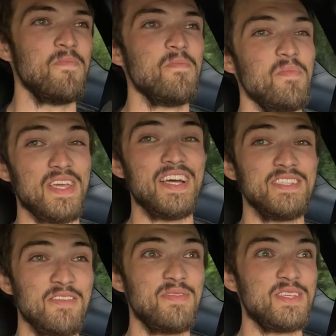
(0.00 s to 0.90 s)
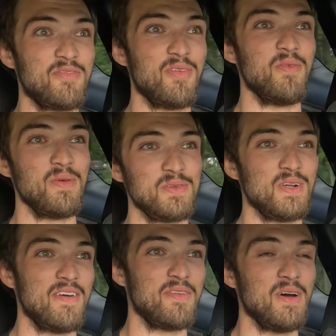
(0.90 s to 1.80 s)
Because of this front wheel
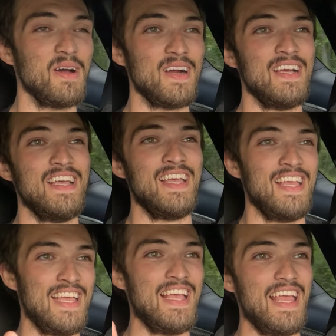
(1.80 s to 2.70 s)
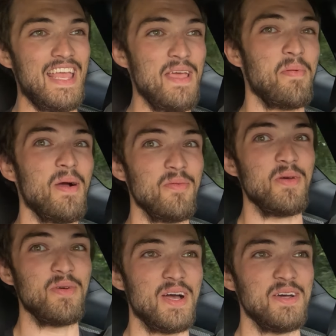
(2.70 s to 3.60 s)
drive car, it probably
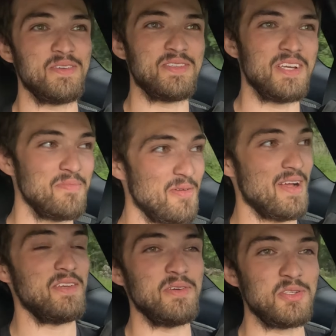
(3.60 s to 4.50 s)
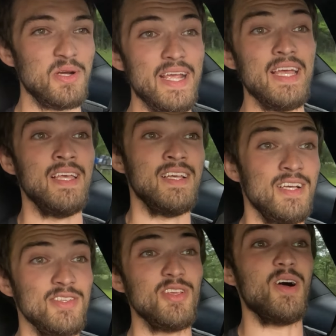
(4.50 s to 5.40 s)
would have understeered me right into a tree.
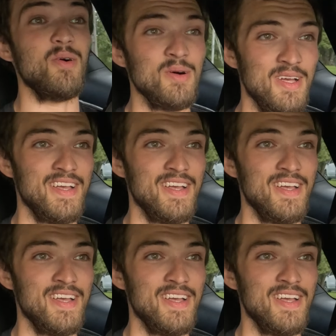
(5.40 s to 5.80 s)
So,